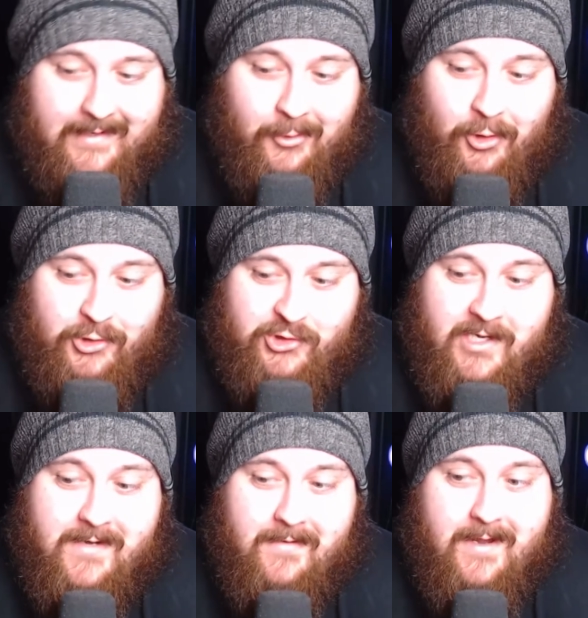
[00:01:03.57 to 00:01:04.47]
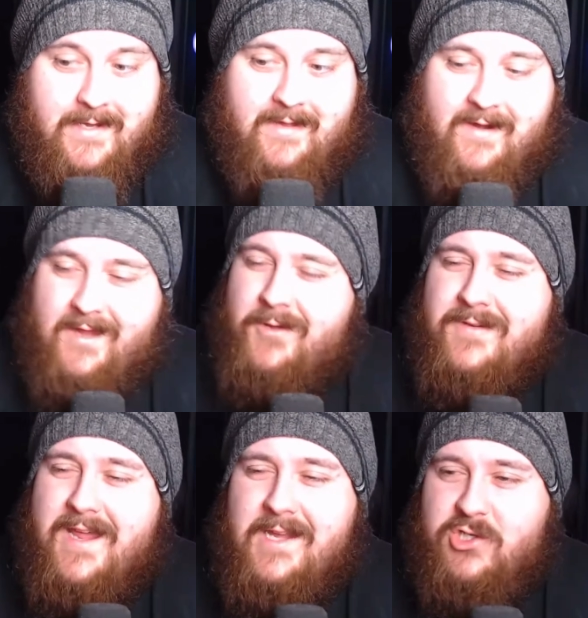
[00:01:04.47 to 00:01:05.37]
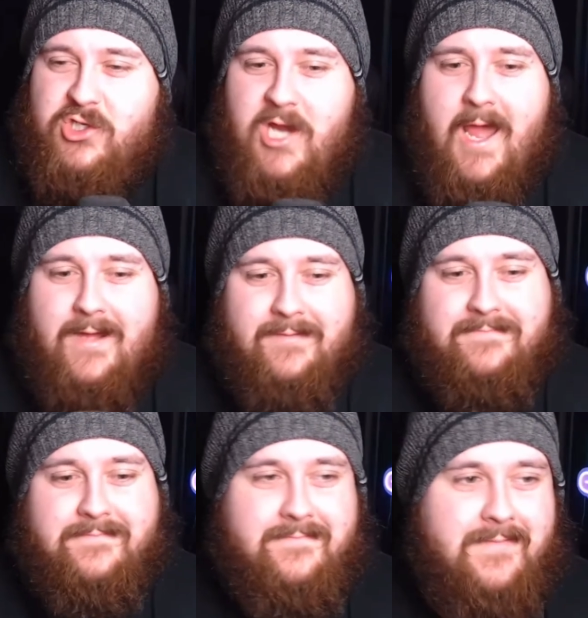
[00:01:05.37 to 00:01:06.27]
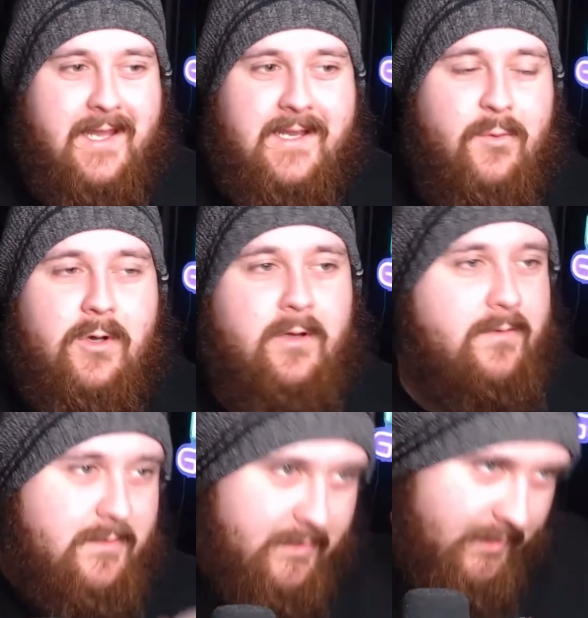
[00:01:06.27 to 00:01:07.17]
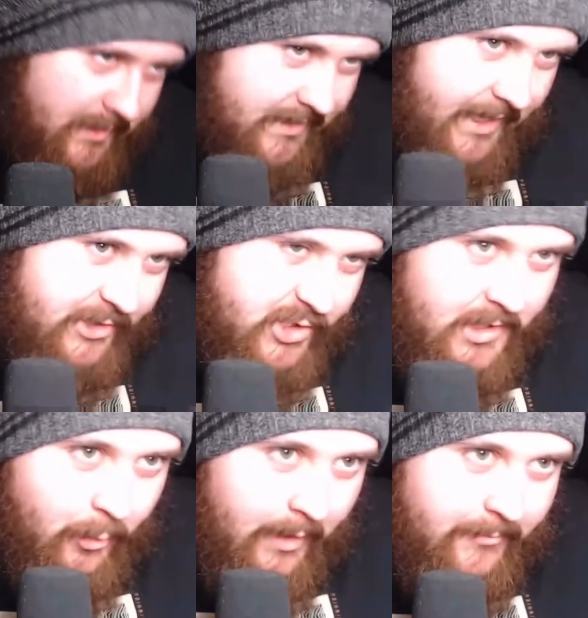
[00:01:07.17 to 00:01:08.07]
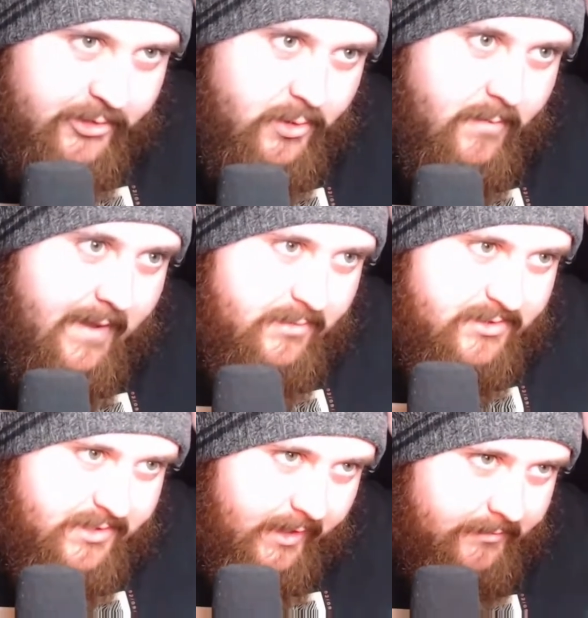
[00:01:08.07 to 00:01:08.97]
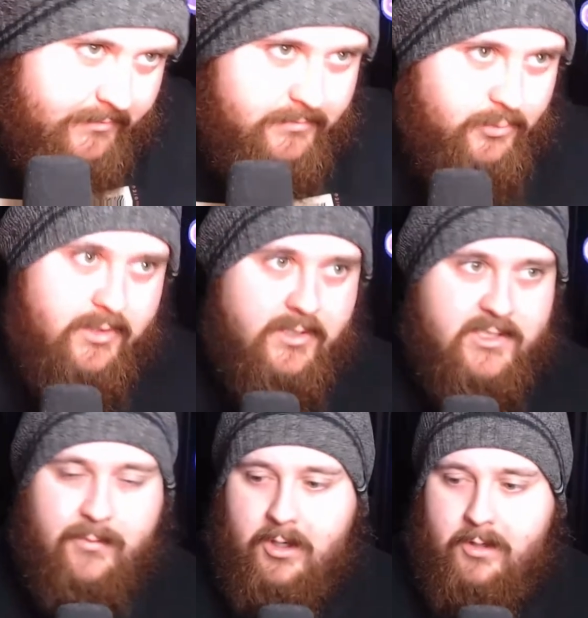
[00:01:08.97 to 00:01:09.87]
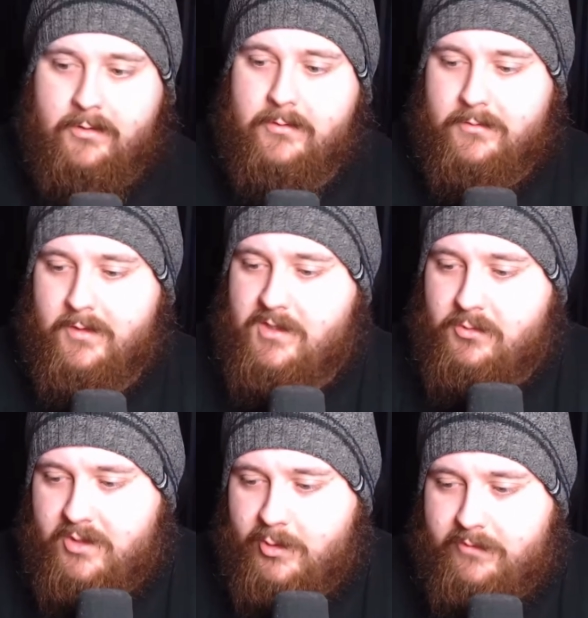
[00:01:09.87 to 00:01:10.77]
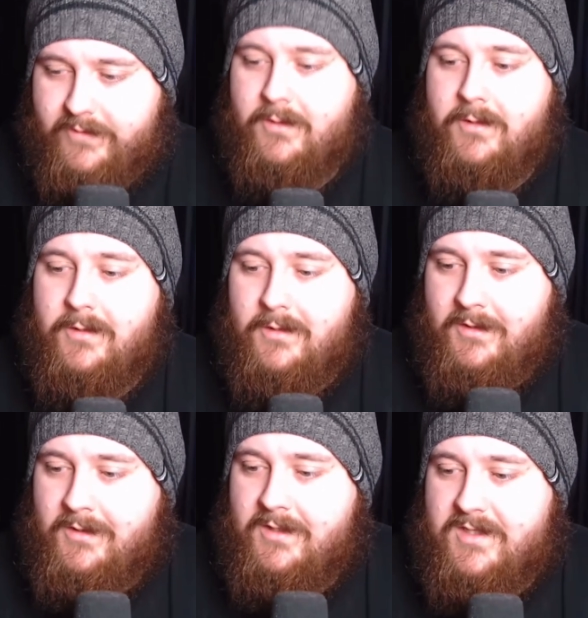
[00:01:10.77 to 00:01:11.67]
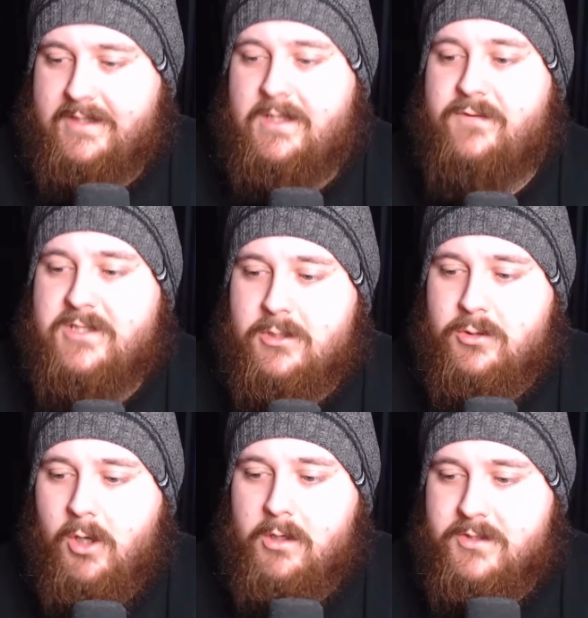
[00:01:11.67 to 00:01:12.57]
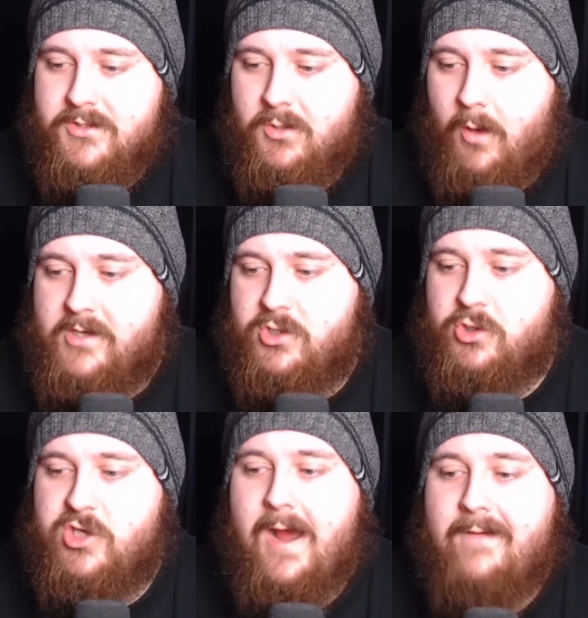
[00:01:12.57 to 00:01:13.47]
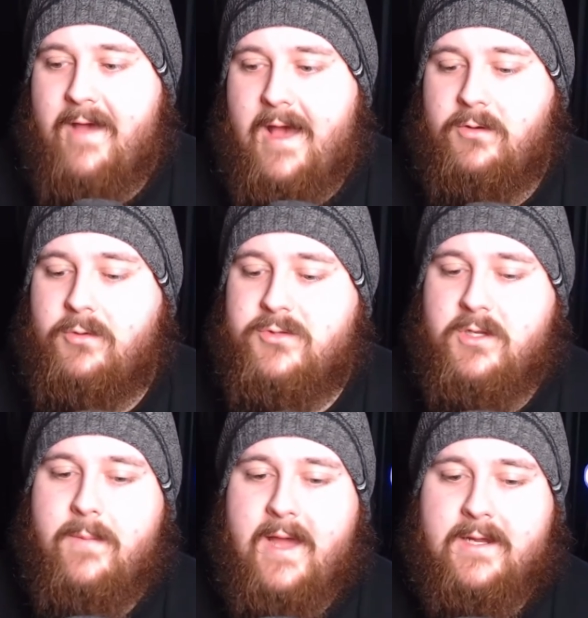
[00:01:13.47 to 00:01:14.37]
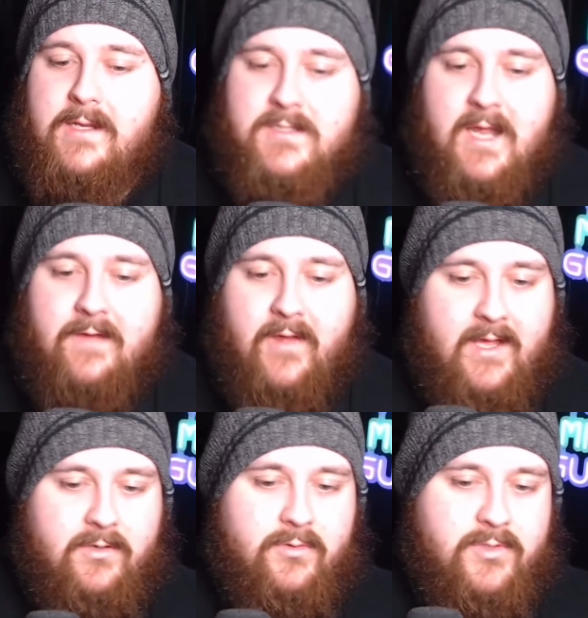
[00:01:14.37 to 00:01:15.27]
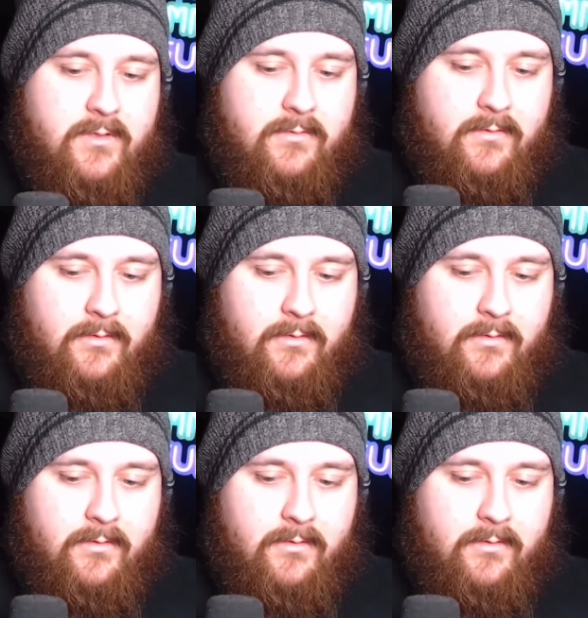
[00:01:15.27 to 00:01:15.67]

of like hot shit right now. Like, who needs chat anymore? Actually, you know what? I'm not doing members today. We'll do it tomorrow and you'll deal with it. Thank you for the $2. Why does your chair have handles on the back? It doesn't have handles, dude.